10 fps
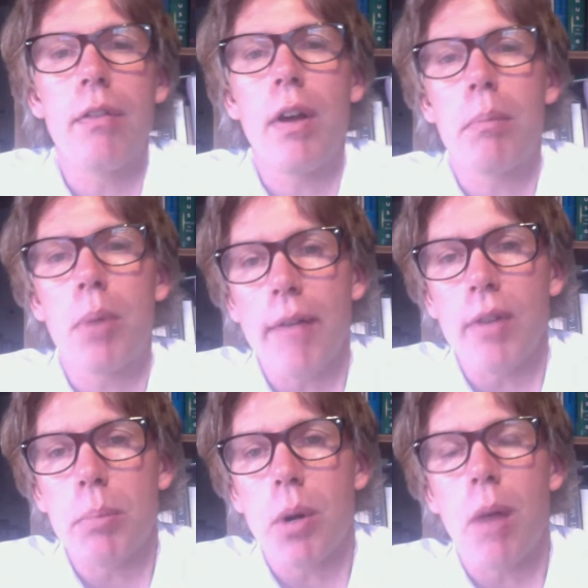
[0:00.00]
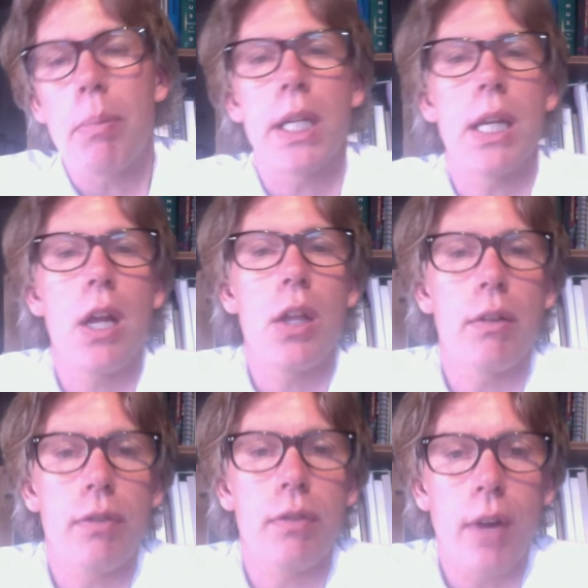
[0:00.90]
private property, the
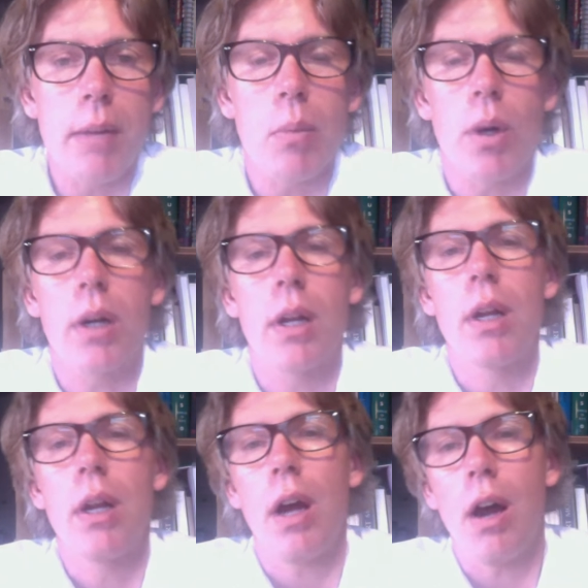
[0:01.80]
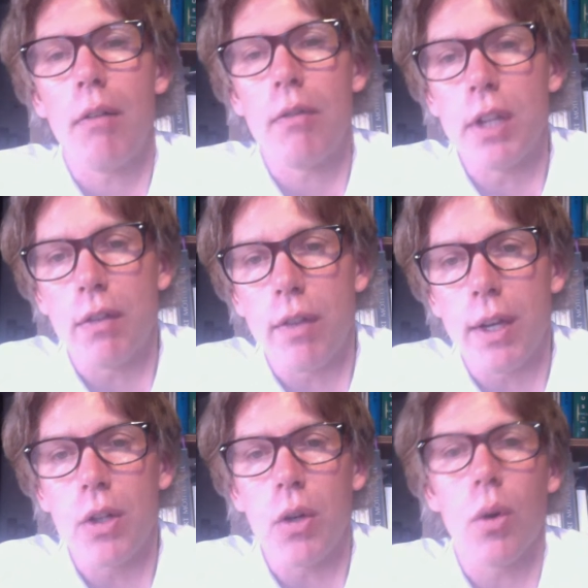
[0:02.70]
framework of the
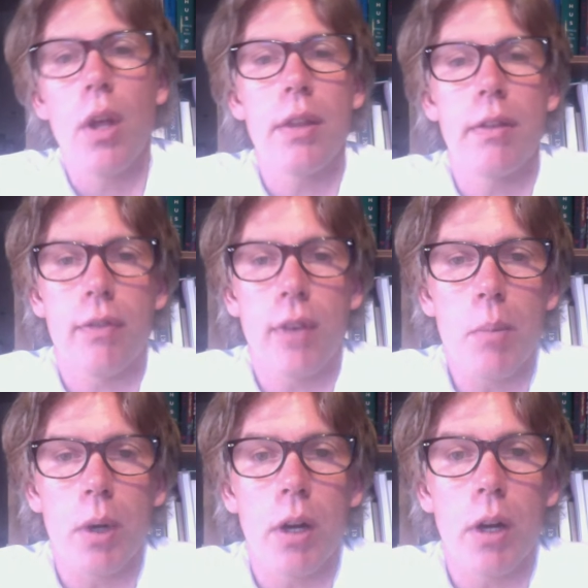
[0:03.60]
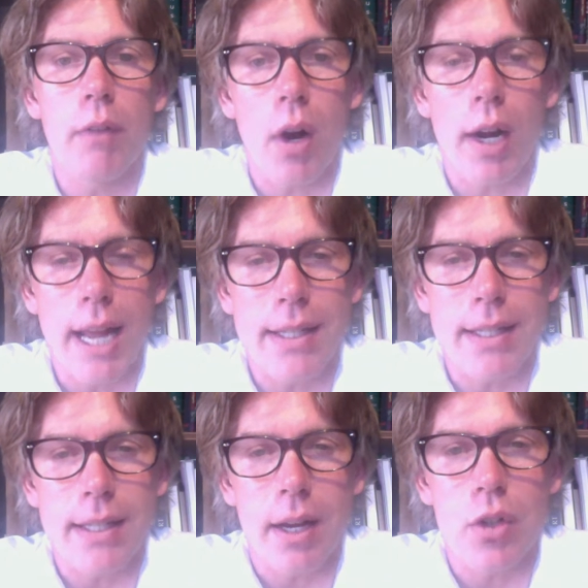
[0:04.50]
official, the framework of art as
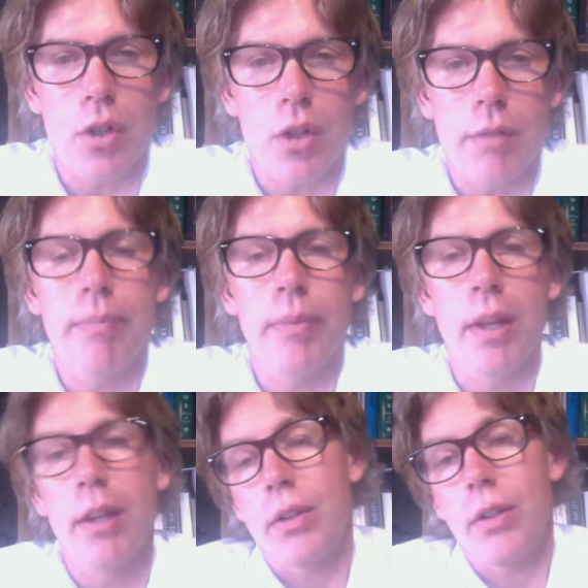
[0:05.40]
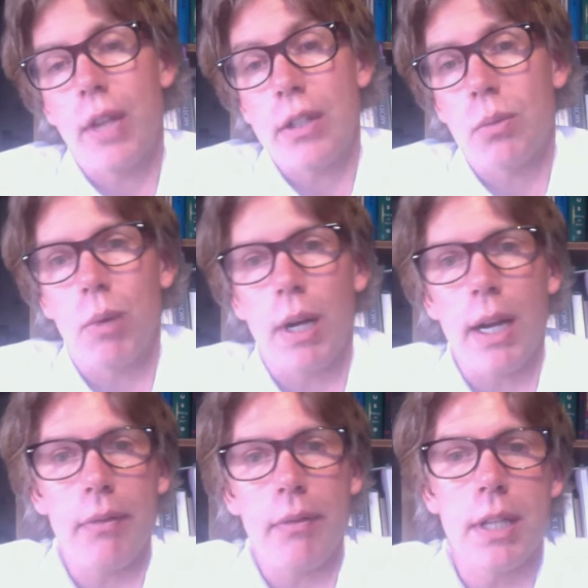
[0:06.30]
such. So that's what I
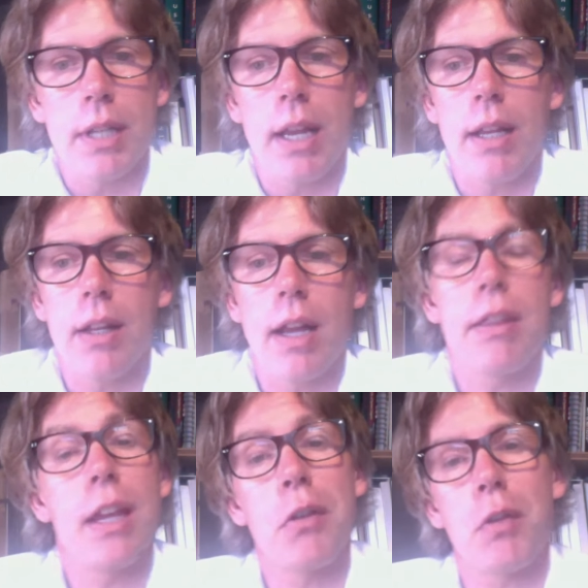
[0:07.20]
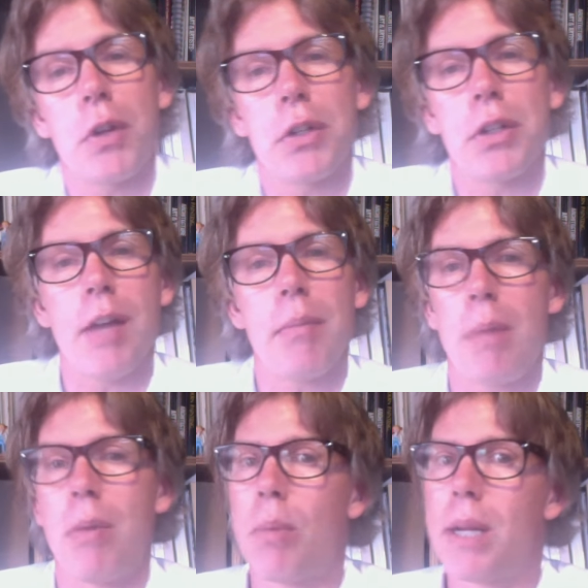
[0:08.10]
have to say, and I thank you for your time. I
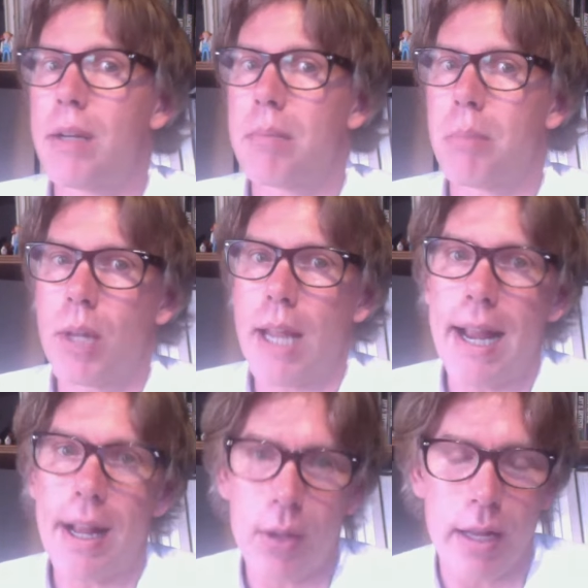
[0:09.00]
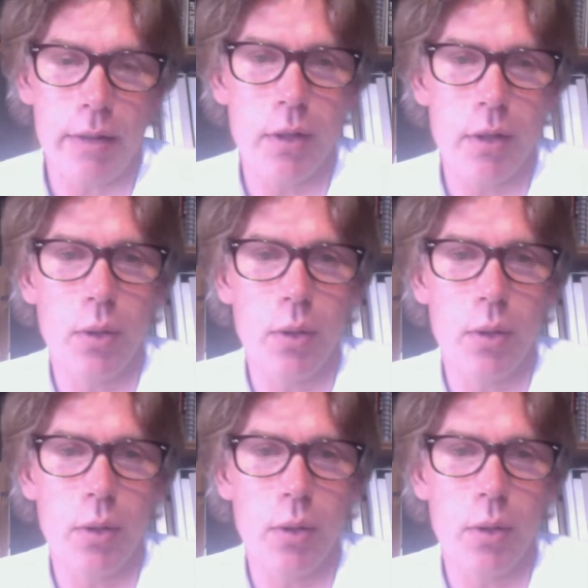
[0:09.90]
hope I didn't bore the hell out of you.